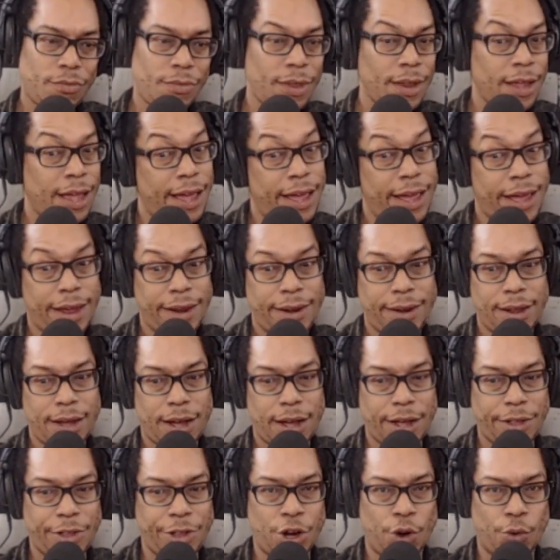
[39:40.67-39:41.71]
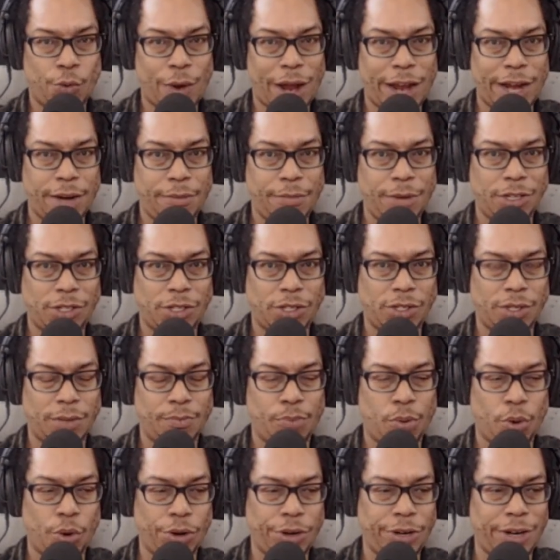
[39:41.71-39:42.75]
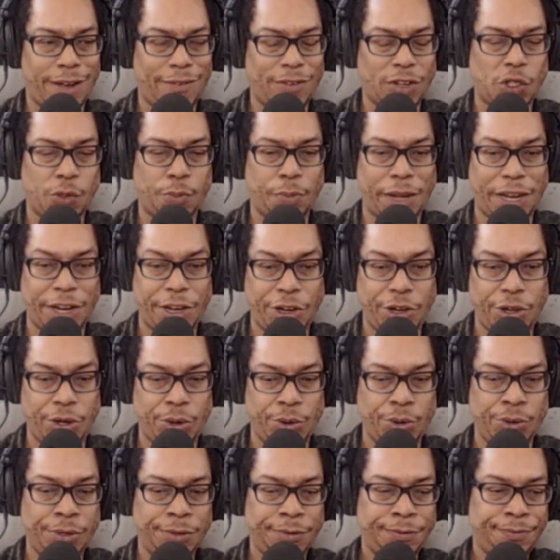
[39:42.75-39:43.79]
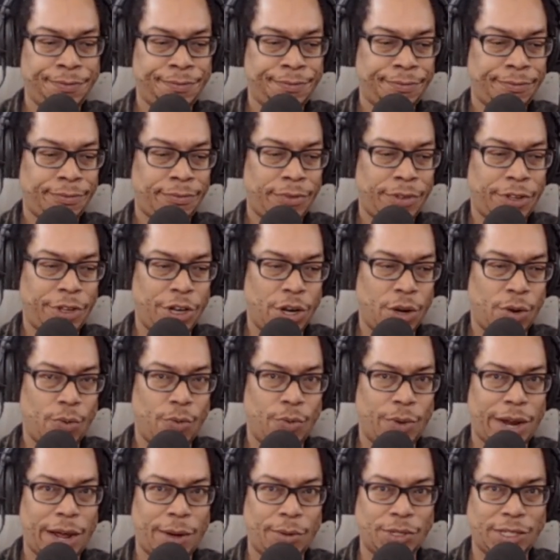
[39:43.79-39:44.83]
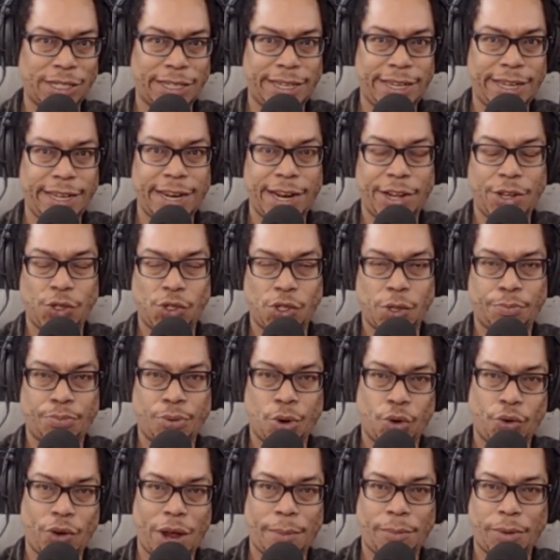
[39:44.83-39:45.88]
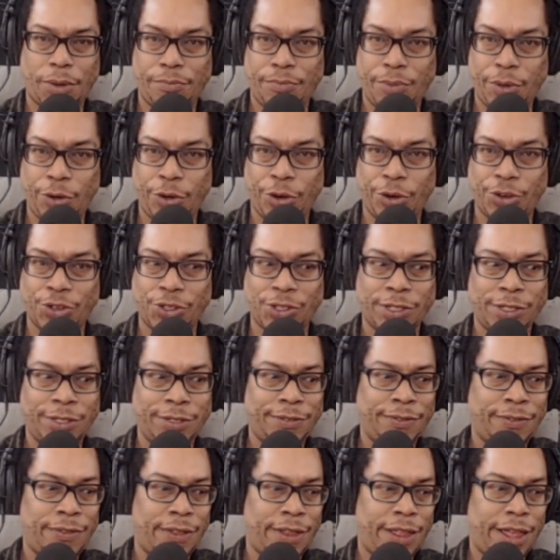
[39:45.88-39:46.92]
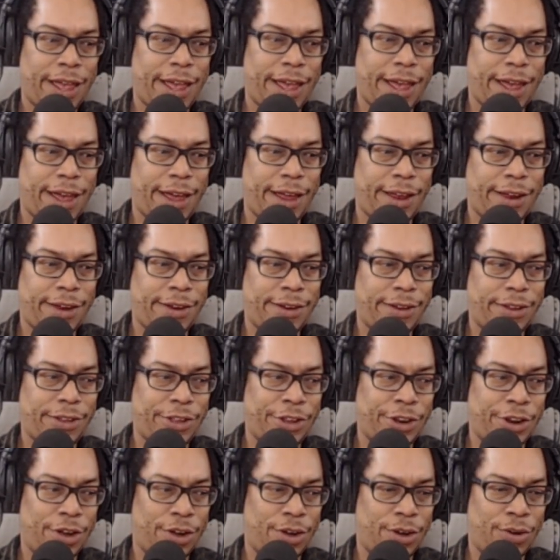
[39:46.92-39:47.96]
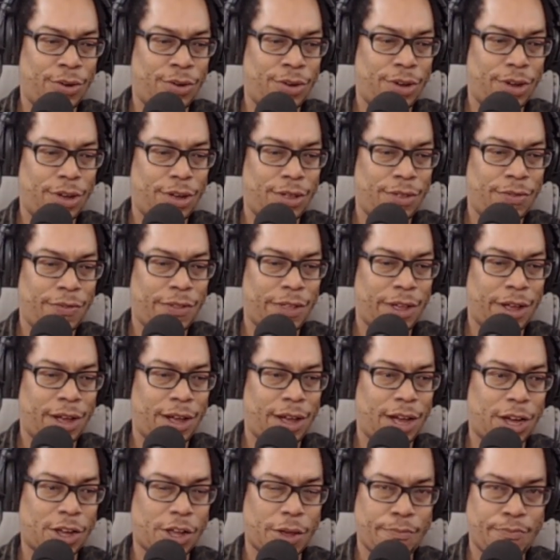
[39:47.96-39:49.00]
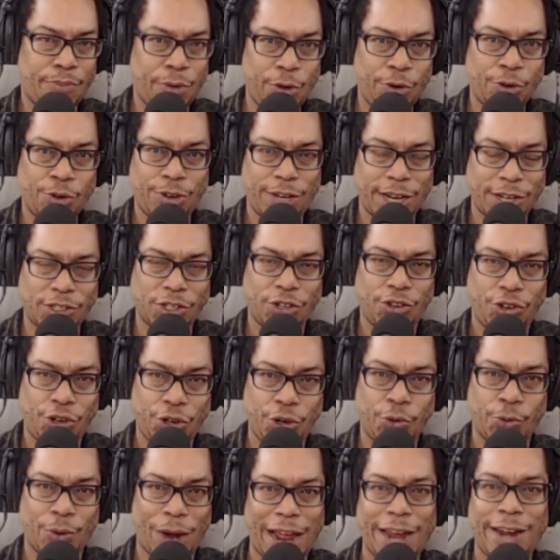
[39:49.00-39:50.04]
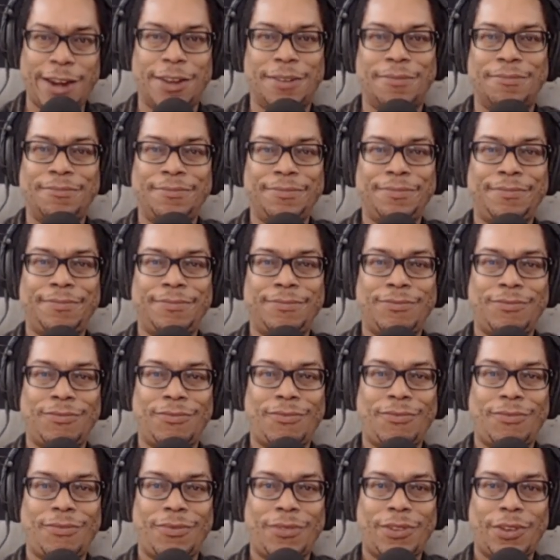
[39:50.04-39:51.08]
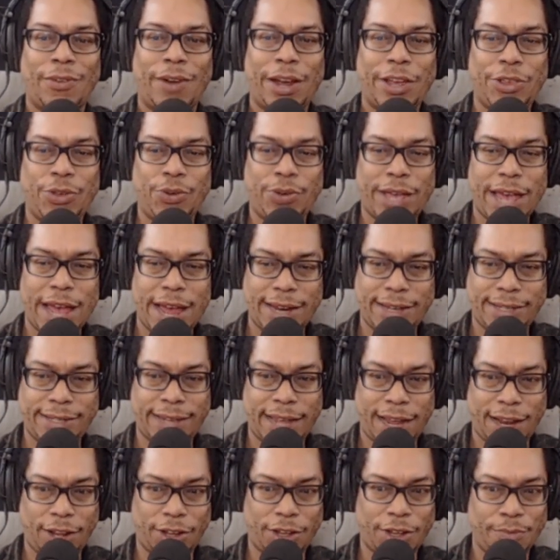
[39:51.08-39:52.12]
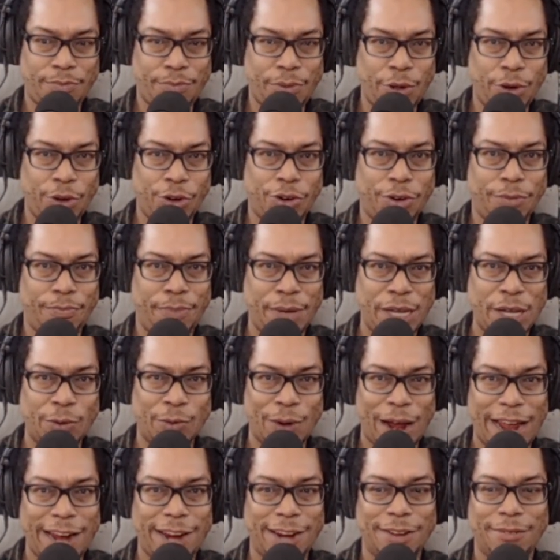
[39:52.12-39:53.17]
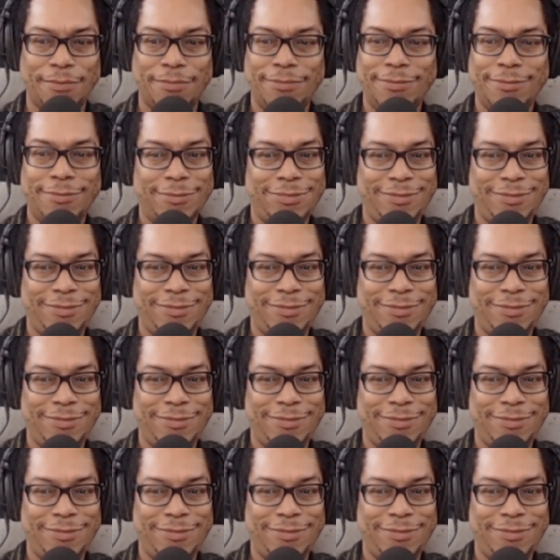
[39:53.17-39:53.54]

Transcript: And you know, randomness is important. I've explained to you, you know, when I was a kid, I used to program computers, and you know, a computer doesn't do random. Right? You can't tell a computer to be random.